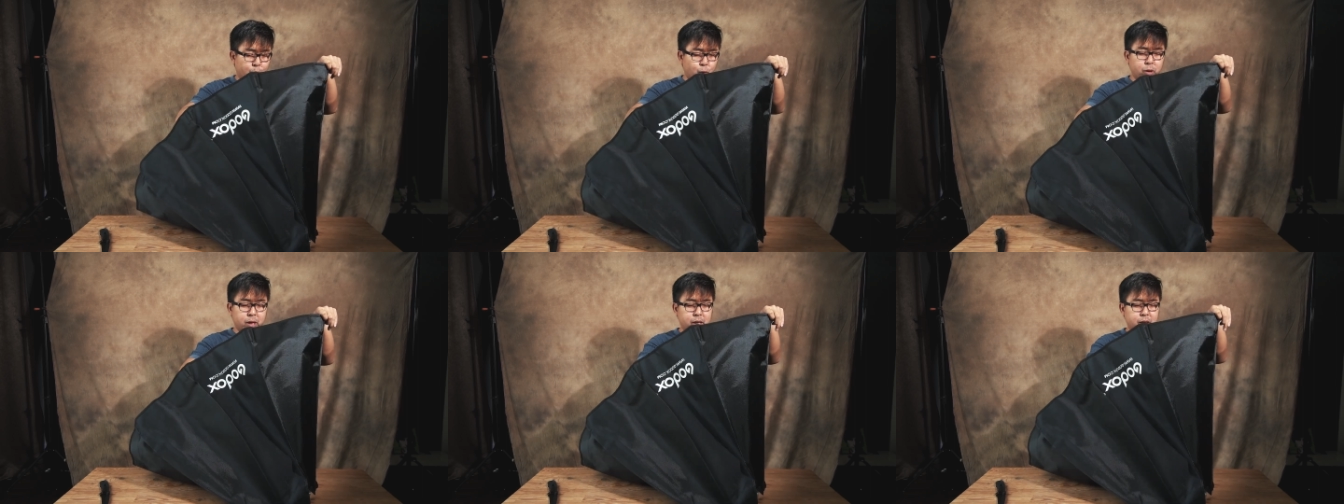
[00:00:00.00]

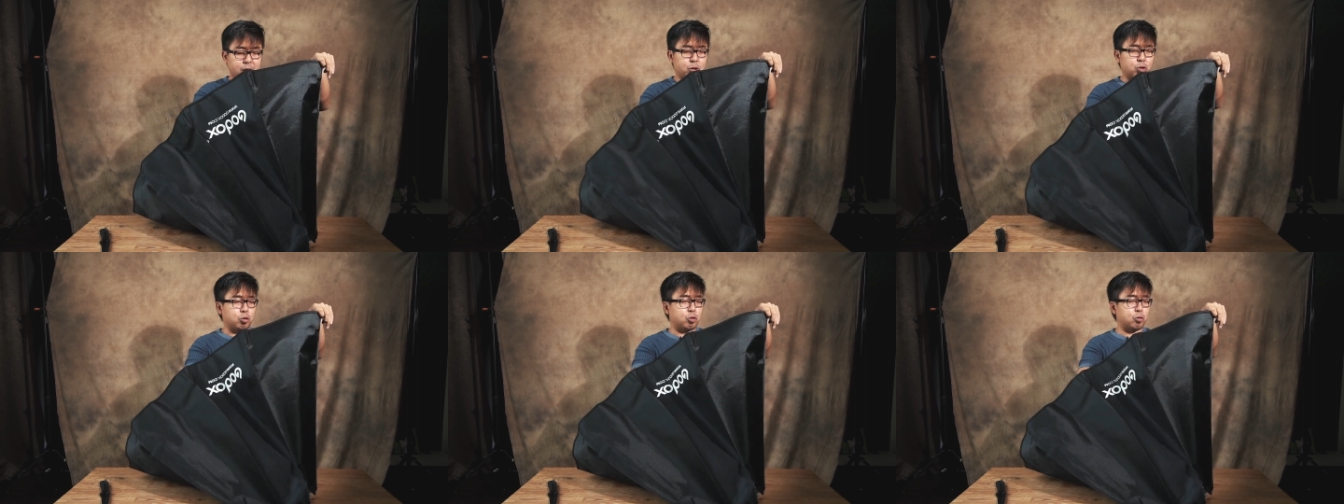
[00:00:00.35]
only
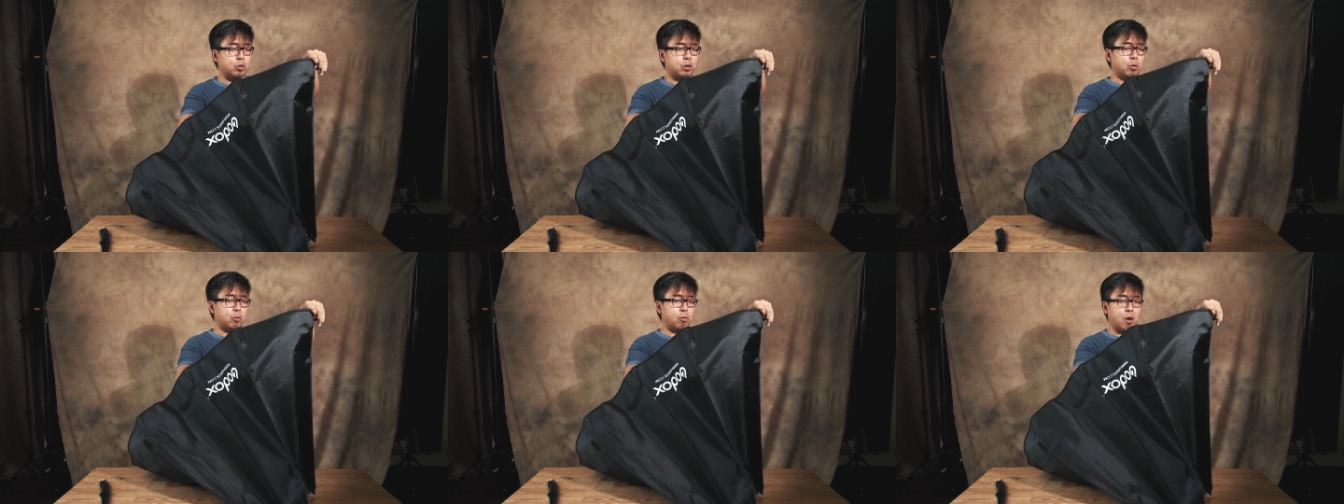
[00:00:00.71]
need to
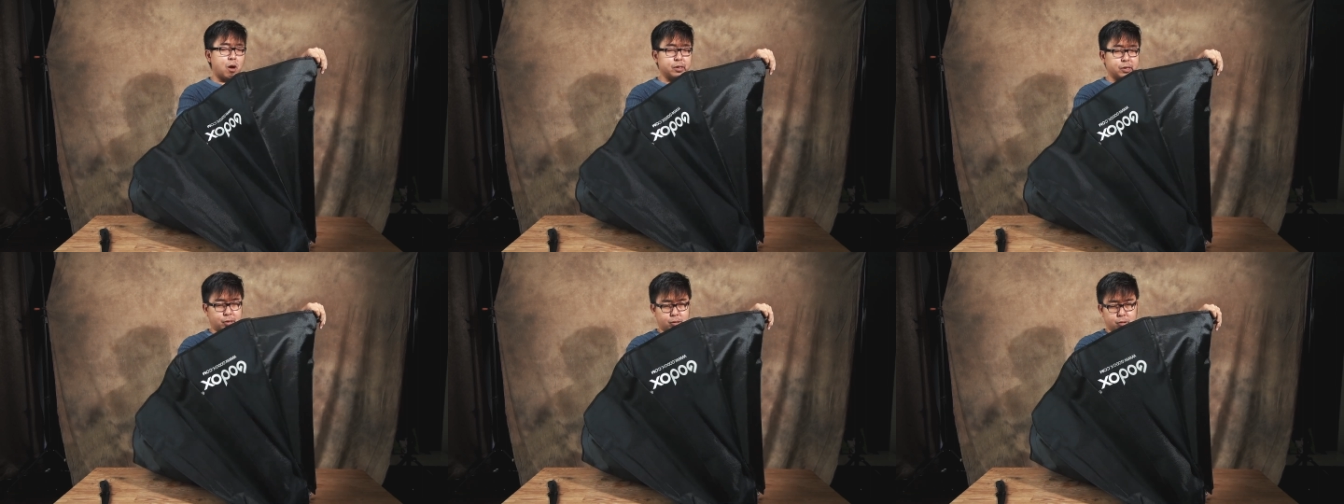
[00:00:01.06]
do the
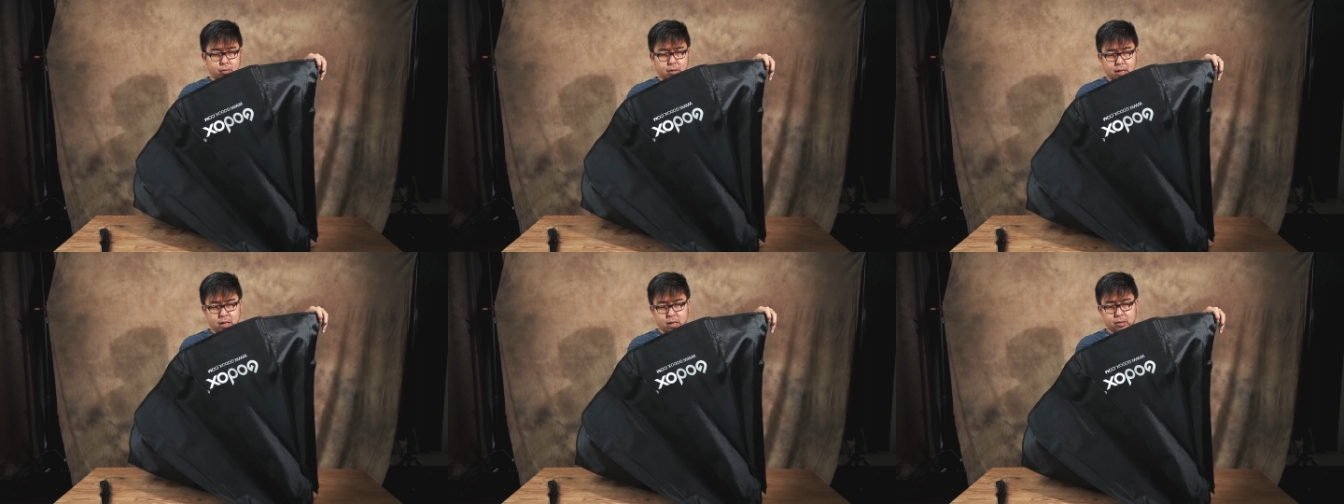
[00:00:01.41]
rods
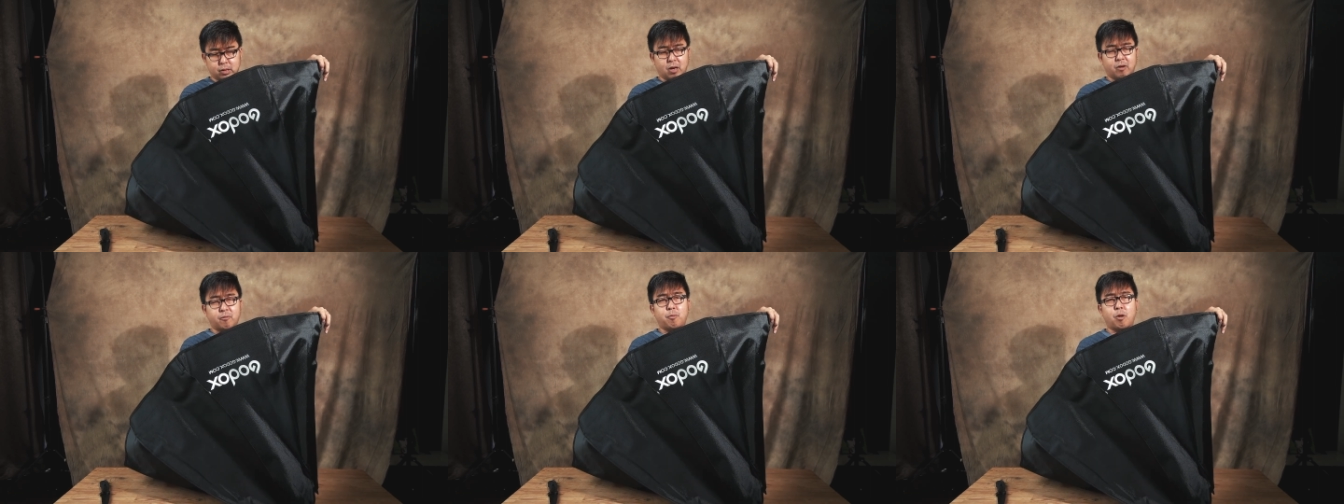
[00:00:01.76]
to the
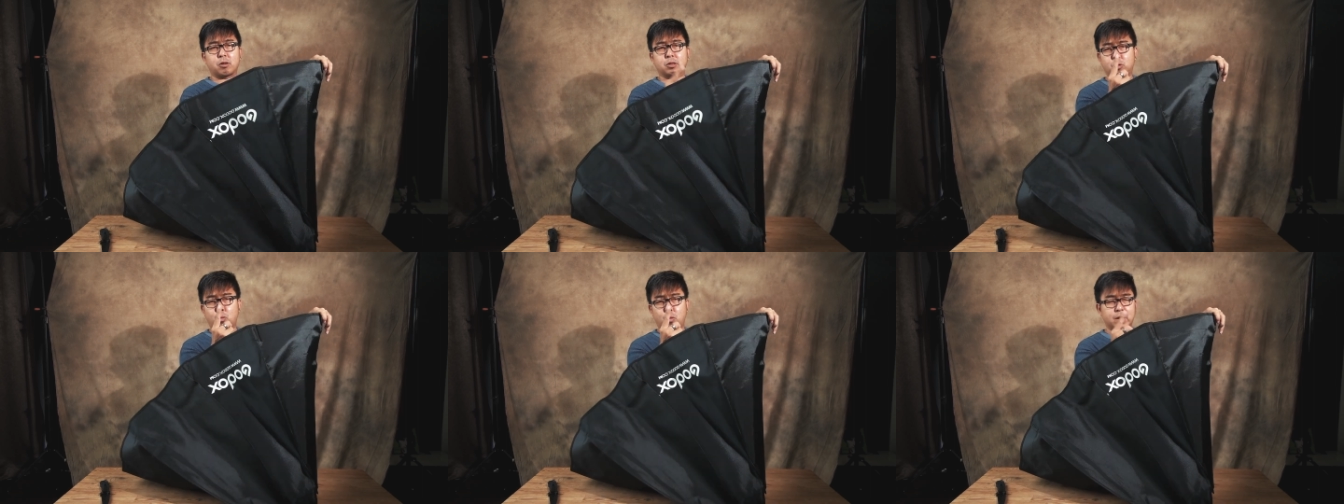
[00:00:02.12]

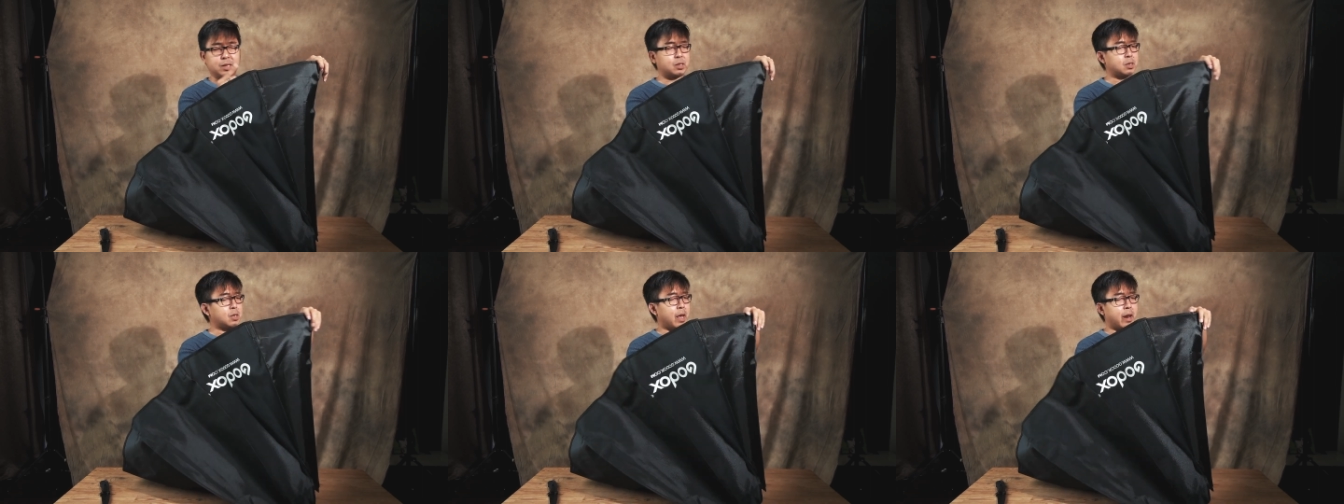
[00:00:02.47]
softbox once